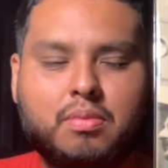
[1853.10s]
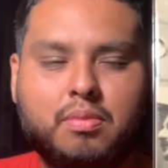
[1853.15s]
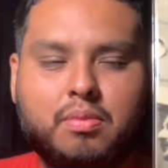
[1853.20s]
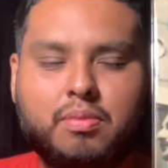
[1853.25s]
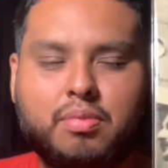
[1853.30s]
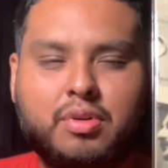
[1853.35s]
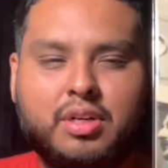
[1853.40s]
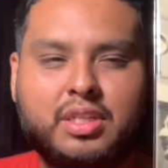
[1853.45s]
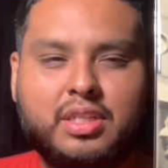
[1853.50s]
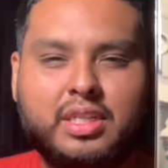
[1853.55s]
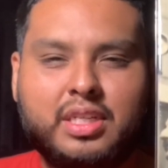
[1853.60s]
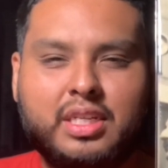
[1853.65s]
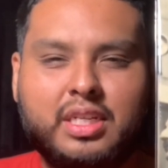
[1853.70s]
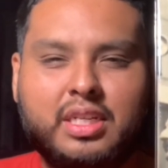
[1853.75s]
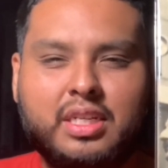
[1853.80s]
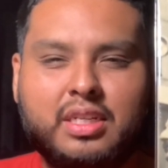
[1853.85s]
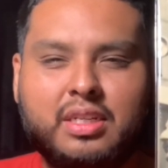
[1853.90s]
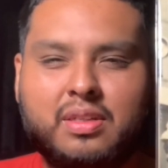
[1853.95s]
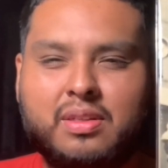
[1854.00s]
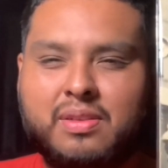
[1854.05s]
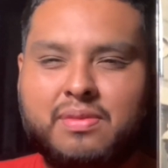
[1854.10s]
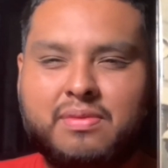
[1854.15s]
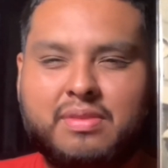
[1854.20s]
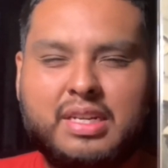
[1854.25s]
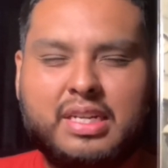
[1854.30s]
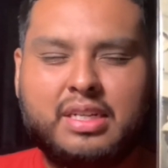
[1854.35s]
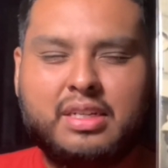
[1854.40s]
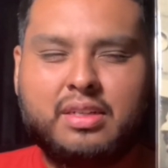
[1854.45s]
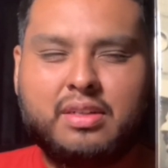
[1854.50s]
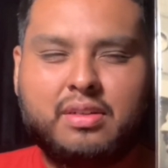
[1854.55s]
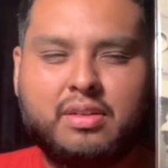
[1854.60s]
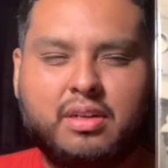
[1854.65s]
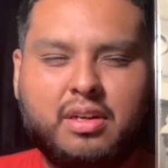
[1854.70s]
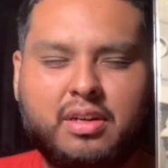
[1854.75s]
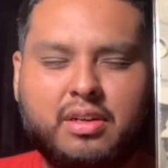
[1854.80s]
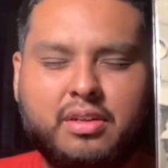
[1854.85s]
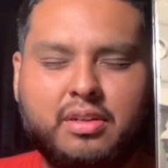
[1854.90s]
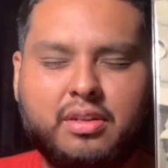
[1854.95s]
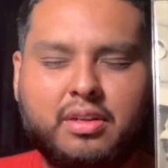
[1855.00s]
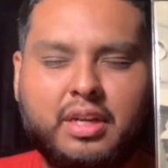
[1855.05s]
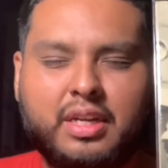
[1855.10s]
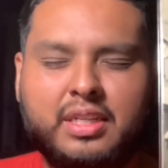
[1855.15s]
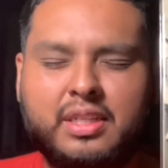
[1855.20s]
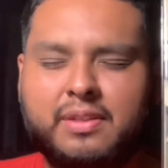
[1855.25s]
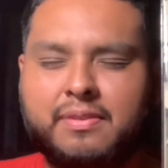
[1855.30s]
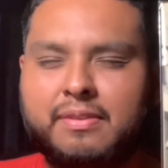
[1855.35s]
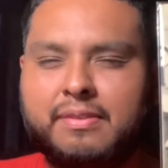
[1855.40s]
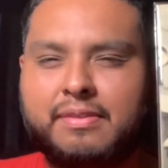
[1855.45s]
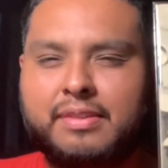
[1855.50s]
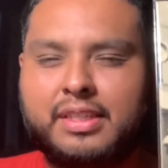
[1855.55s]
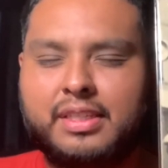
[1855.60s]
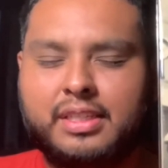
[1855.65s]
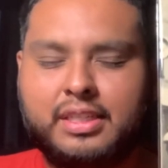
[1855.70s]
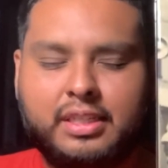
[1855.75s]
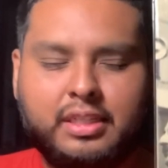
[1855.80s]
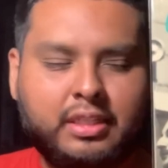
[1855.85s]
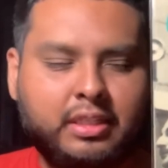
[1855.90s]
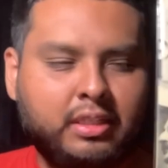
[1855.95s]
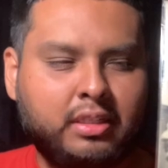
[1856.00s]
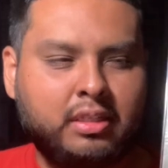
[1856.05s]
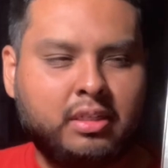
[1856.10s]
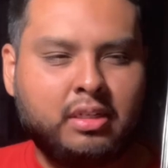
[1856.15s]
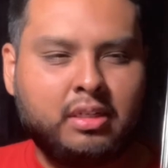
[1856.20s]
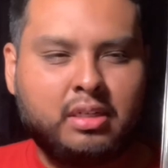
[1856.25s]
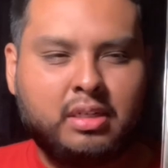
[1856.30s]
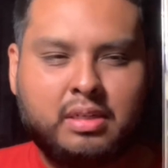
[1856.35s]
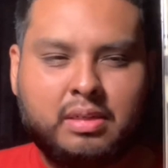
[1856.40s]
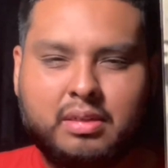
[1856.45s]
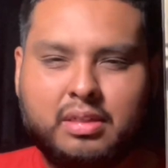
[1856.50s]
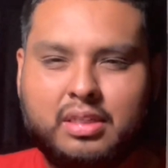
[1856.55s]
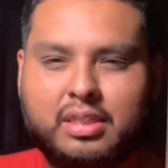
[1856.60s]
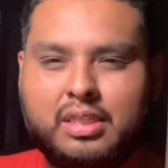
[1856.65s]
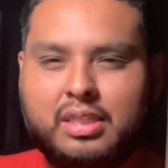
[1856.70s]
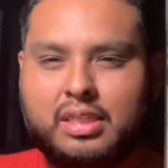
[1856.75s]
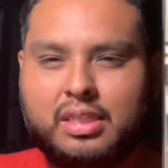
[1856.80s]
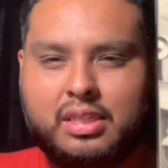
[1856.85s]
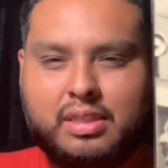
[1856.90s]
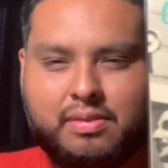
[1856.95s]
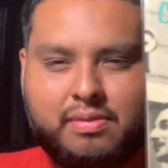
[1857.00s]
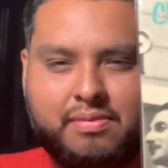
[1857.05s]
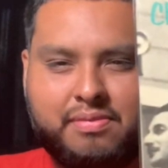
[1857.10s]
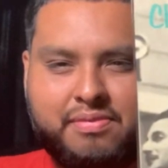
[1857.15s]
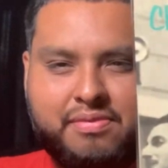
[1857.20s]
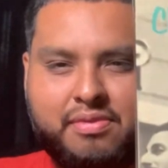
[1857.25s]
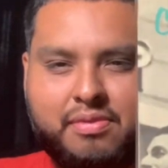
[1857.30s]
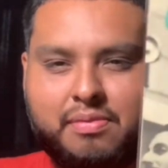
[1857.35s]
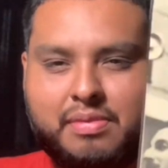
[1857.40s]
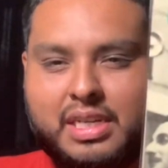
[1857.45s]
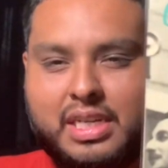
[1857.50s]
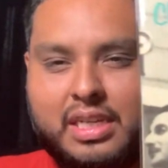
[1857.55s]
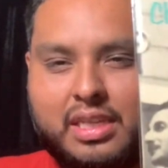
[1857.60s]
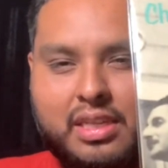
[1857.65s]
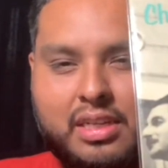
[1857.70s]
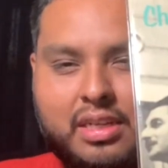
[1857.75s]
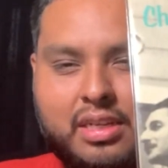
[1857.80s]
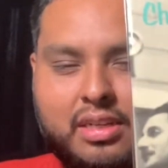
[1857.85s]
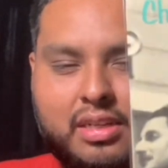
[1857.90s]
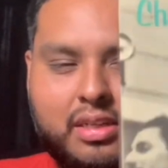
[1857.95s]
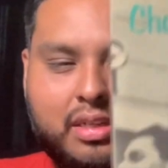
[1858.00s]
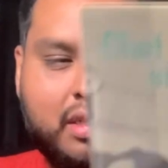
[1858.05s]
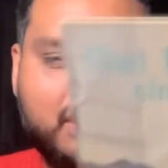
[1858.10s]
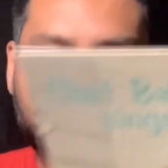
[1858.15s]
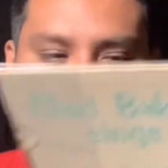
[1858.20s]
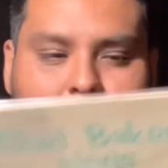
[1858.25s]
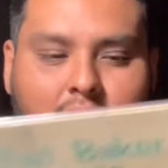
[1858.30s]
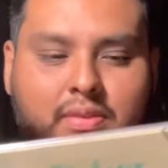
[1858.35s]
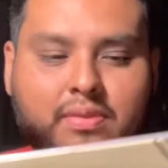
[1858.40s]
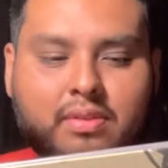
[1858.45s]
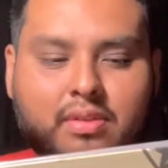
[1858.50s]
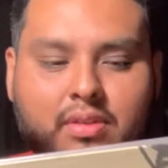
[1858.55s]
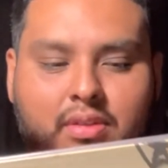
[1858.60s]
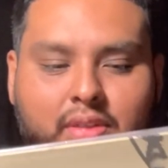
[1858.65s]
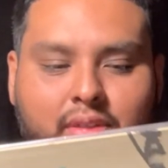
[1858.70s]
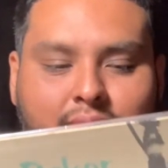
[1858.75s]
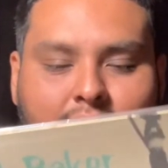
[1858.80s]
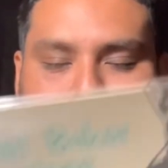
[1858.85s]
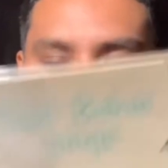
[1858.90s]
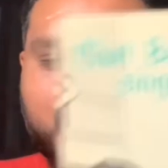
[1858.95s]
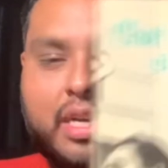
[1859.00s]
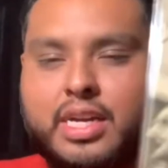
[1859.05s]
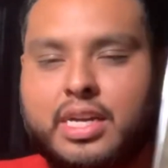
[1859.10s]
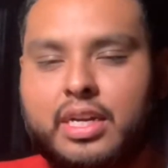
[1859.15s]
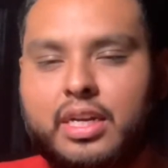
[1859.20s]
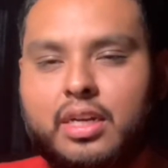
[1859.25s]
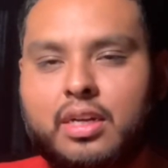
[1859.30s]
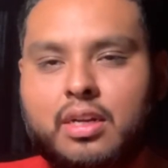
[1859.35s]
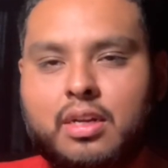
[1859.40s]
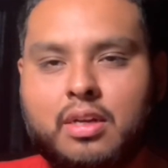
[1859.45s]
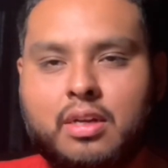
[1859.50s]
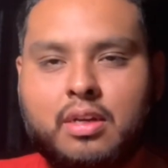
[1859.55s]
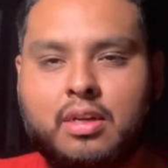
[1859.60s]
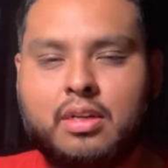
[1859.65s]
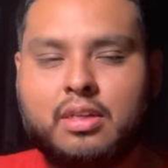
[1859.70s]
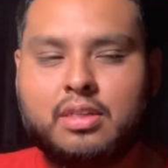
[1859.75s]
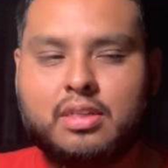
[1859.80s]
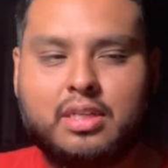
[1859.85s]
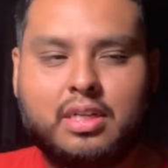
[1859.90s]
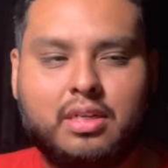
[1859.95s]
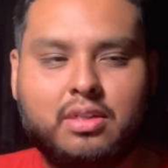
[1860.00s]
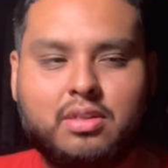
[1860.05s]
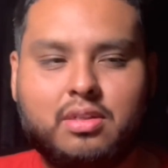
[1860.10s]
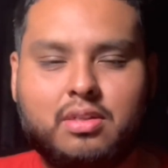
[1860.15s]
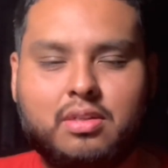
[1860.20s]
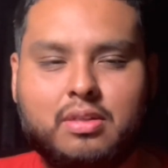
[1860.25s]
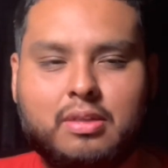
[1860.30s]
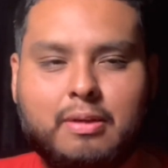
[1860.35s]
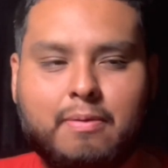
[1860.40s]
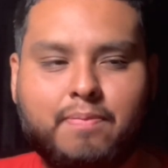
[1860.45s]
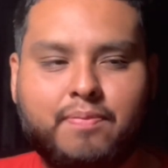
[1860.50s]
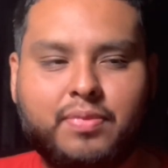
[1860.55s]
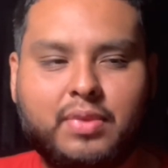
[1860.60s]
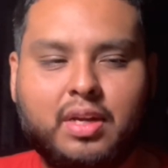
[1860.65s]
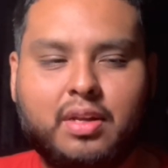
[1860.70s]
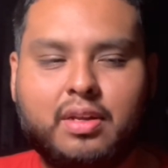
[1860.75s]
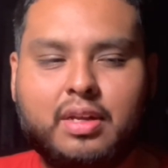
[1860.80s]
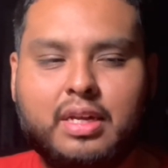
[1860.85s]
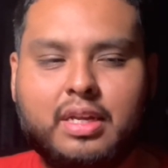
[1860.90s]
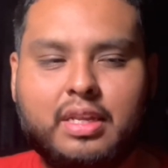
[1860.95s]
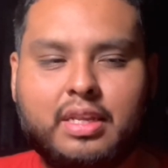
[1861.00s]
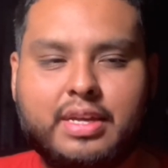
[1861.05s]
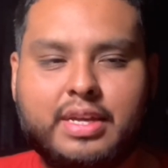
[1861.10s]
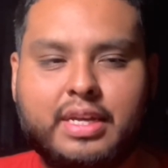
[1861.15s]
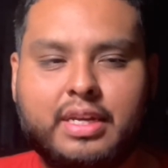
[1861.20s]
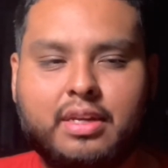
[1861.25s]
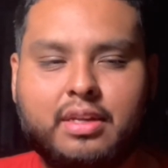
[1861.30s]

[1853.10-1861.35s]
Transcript: pressing defect on the 1956, because for me the Look for the Silver Lining sounds a lot like